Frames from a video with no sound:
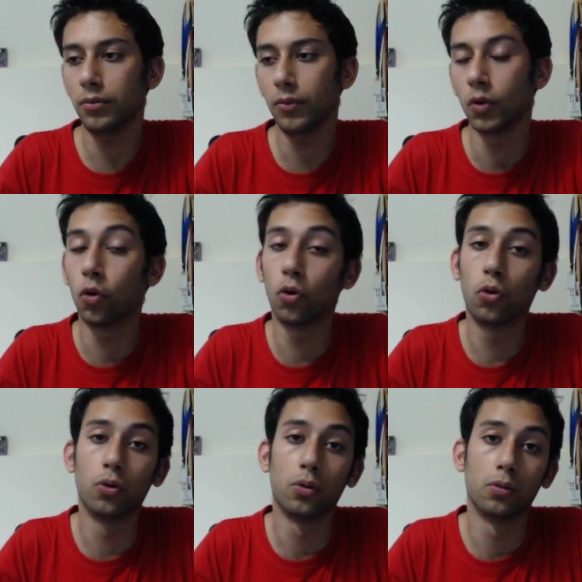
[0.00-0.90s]

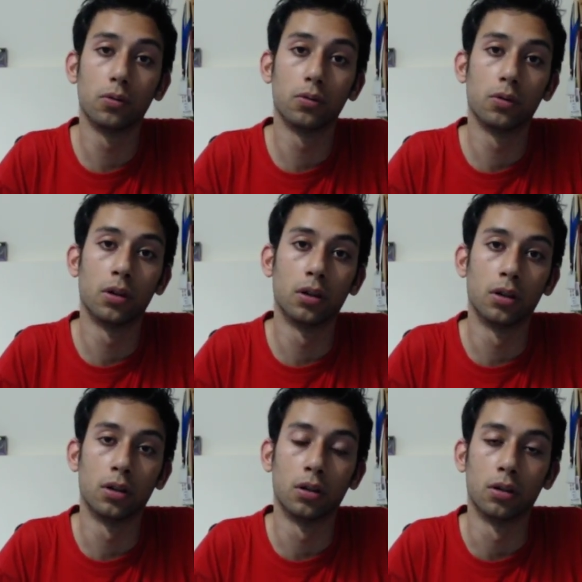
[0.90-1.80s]
or
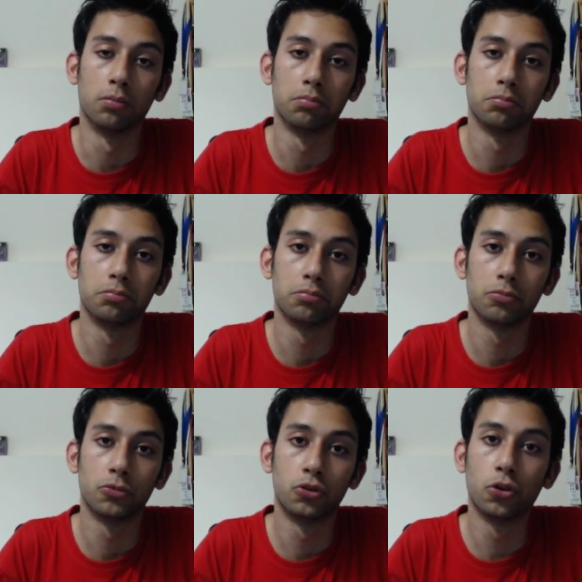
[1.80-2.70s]
uh,
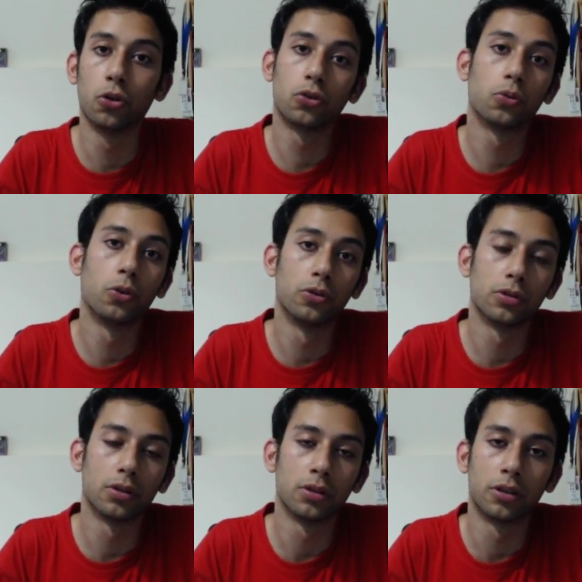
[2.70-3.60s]
don't
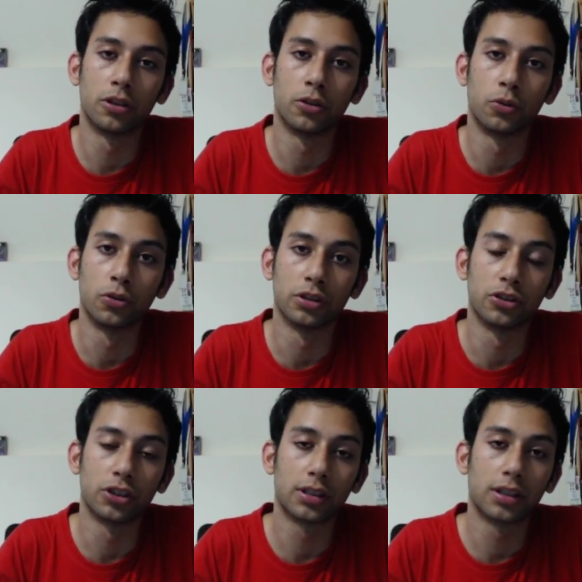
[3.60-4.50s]
want uh, the rewards
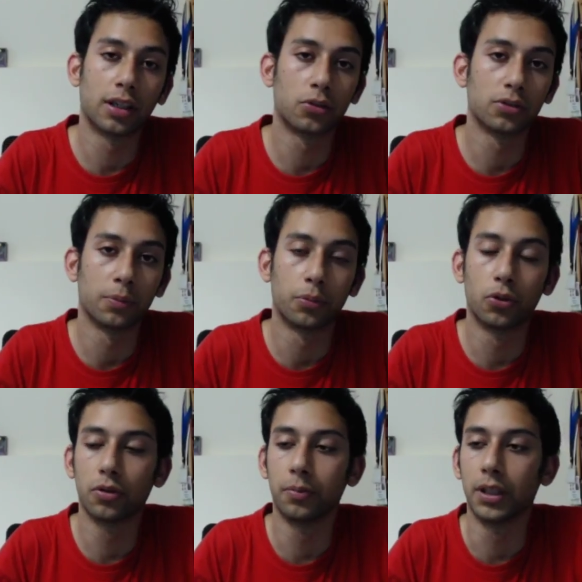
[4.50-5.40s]
and just like to
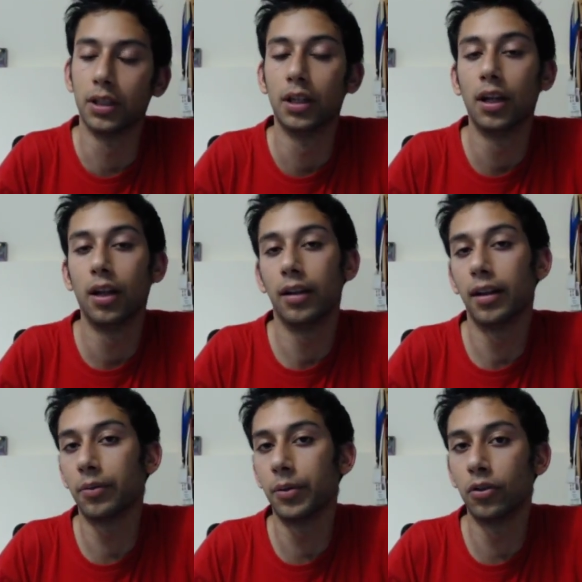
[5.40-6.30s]
support me,
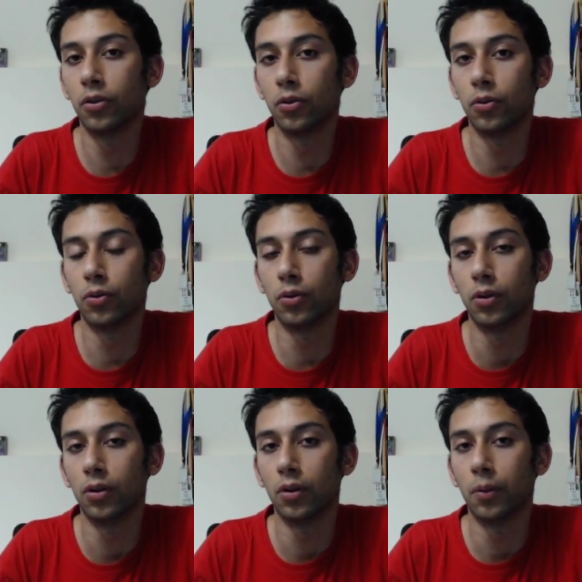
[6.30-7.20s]
let me know
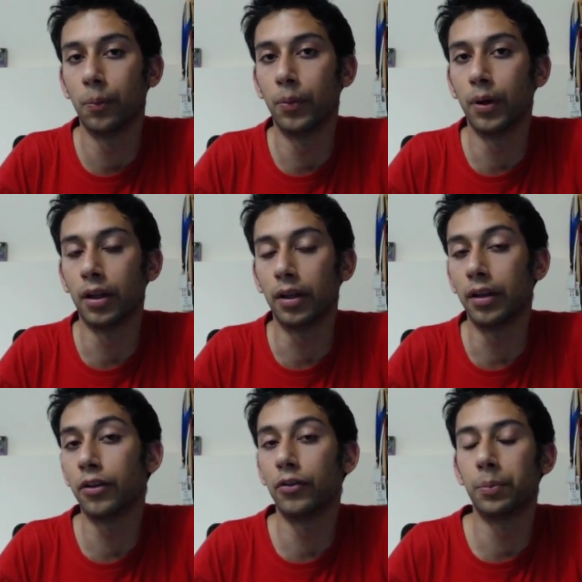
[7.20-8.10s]
by
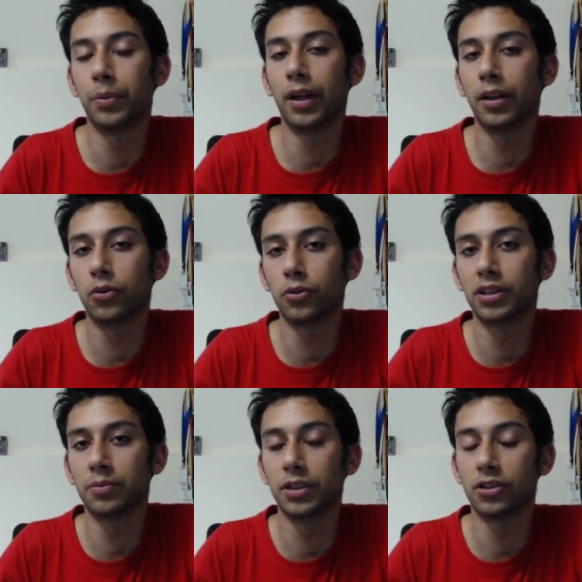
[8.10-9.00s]
either replying to
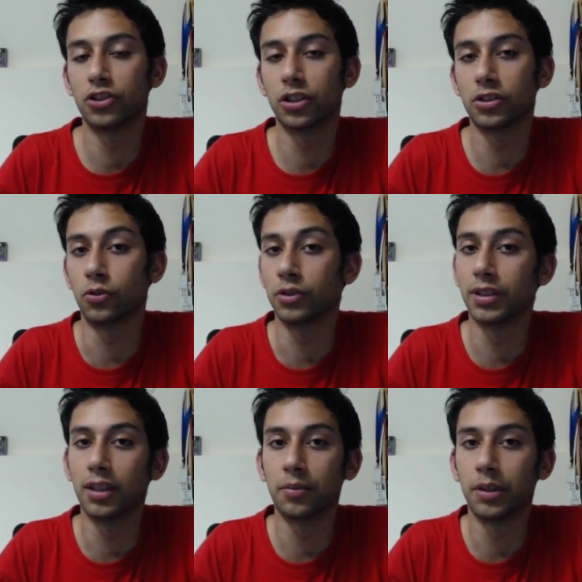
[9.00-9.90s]
these messages or
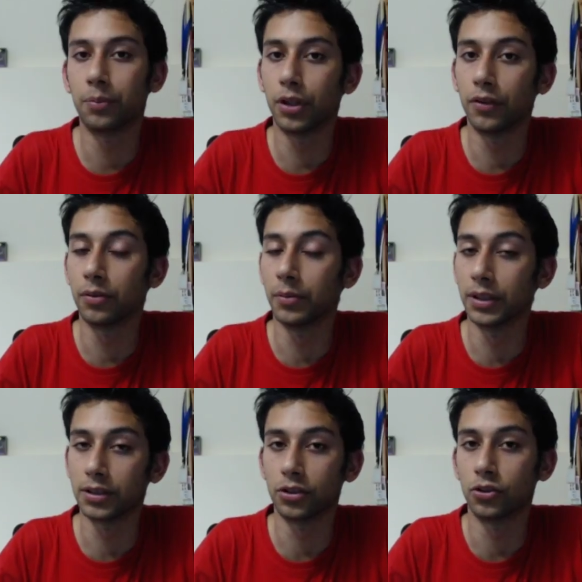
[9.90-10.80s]
send me a private
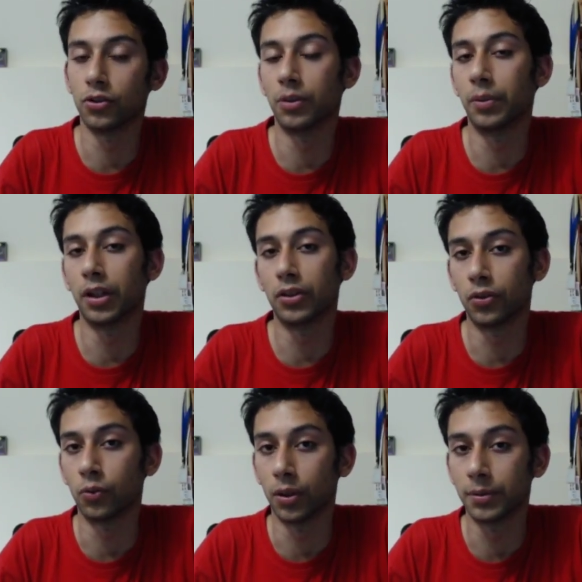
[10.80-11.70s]
message on the
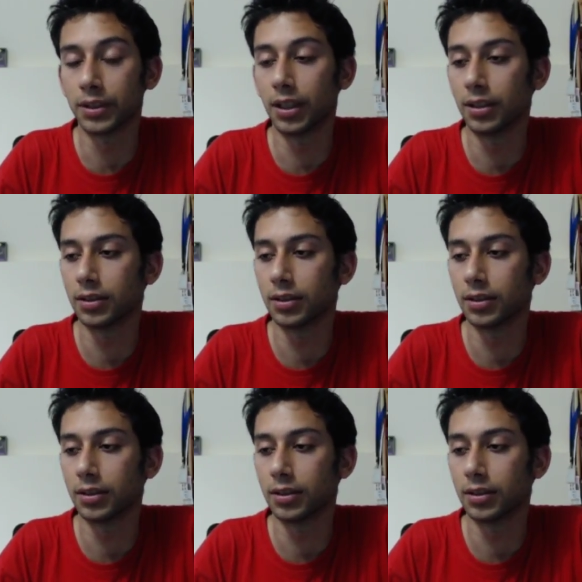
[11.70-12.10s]
Patreon website.